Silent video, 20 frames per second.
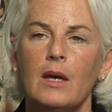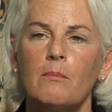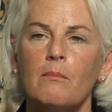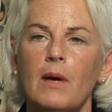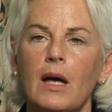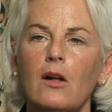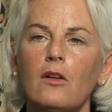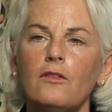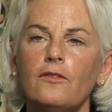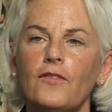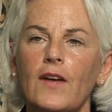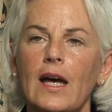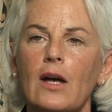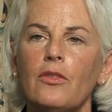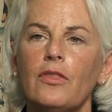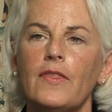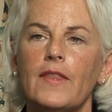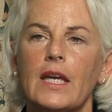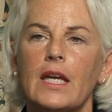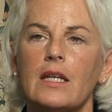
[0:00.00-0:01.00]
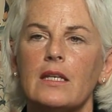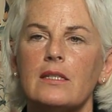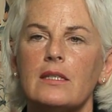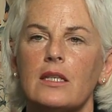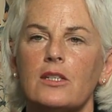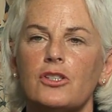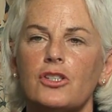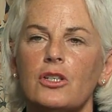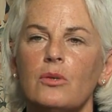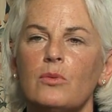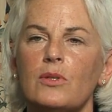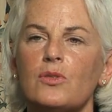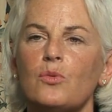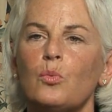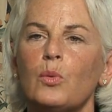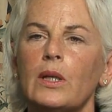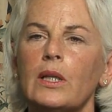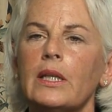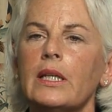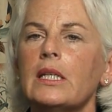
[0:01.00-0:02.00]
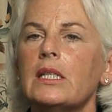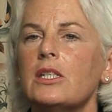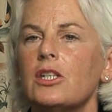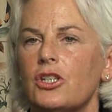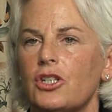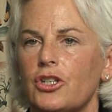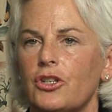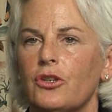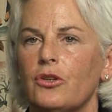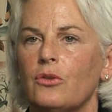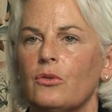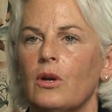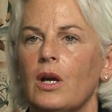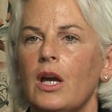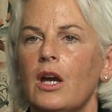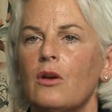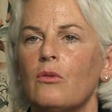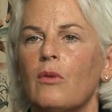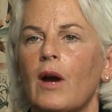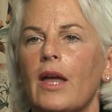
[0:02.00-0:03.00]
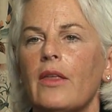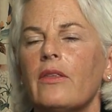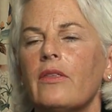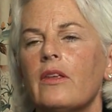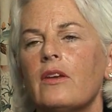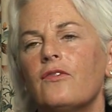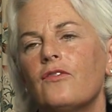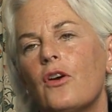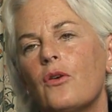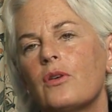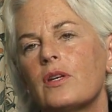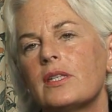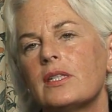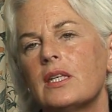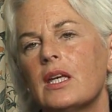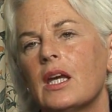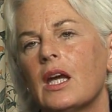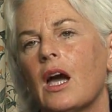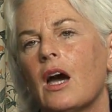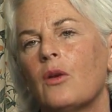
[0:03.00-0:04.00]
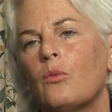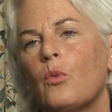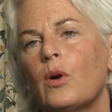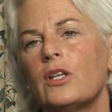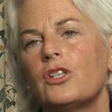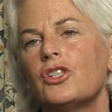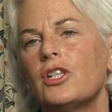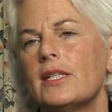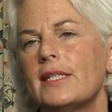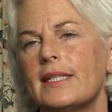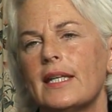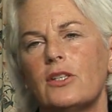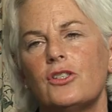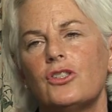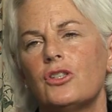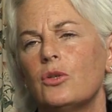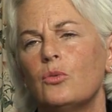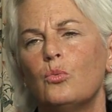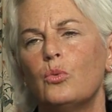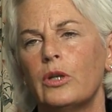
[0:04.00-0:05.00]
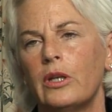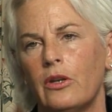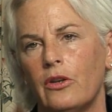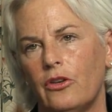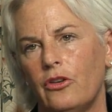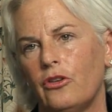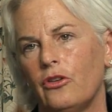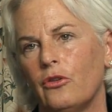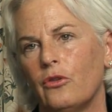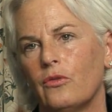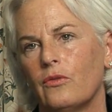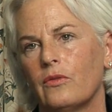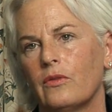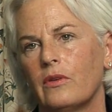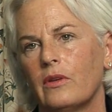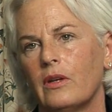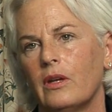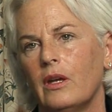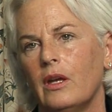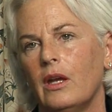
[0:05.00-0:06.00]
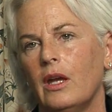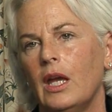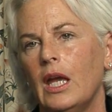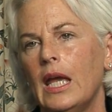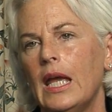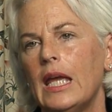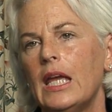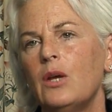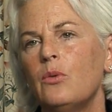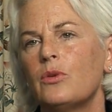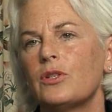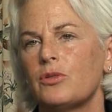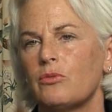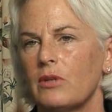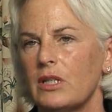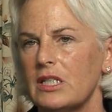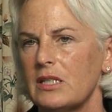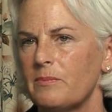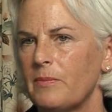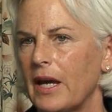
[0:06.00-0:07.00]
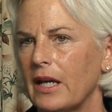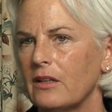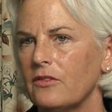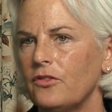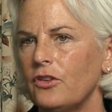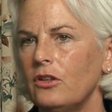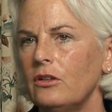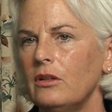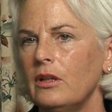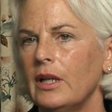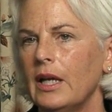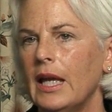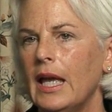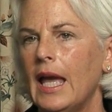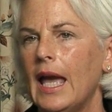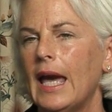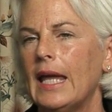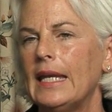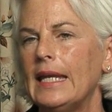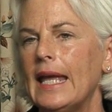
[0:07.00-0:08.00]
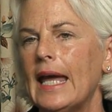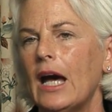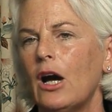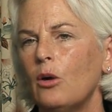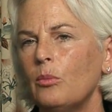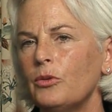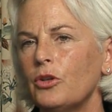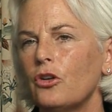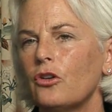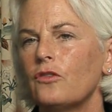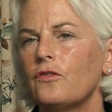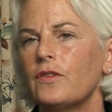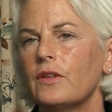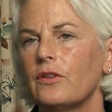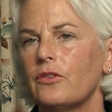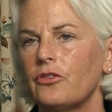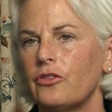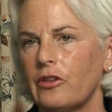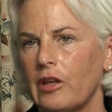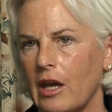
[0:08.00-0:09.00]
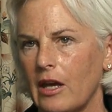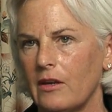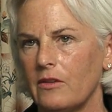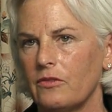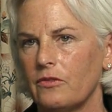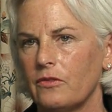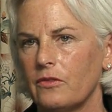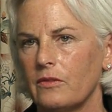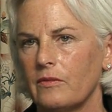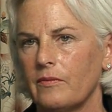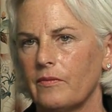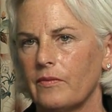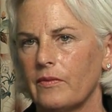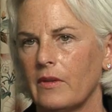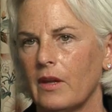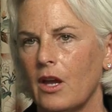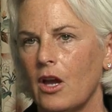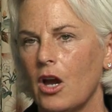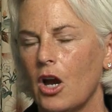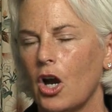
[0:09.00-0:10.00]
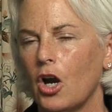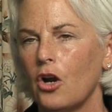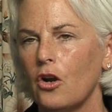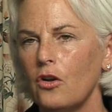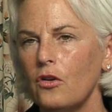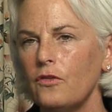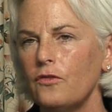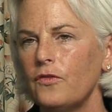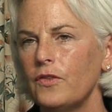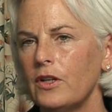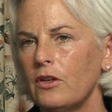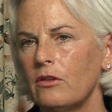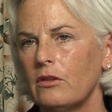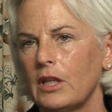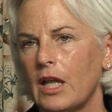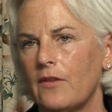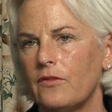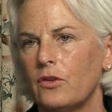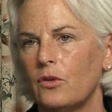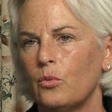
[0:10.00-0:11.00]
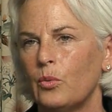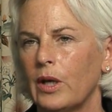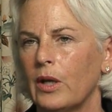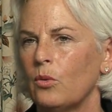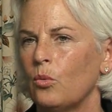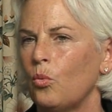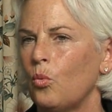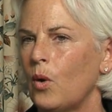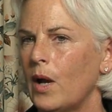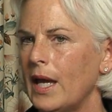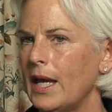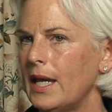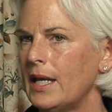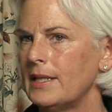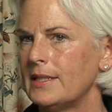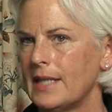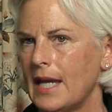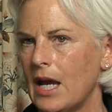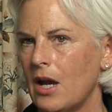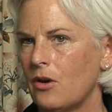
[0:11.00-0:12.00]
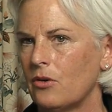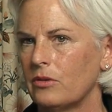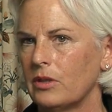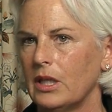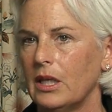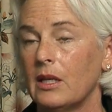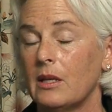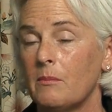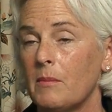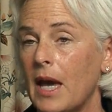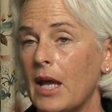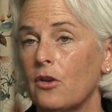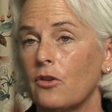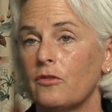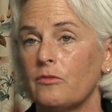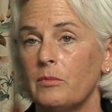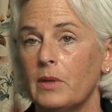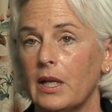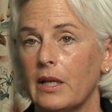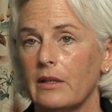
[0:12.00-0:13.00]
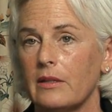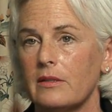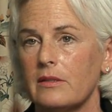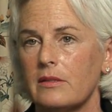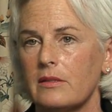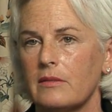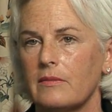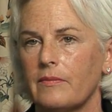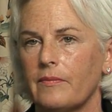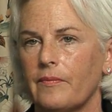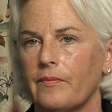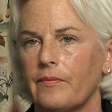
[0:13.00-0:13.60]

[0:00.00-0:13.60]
Mel found things that she was willing to do rather than focusing on what she said she wouldn't do. He was respectful and he helped her feel safe. Her fear level went way down in a matter of minutes.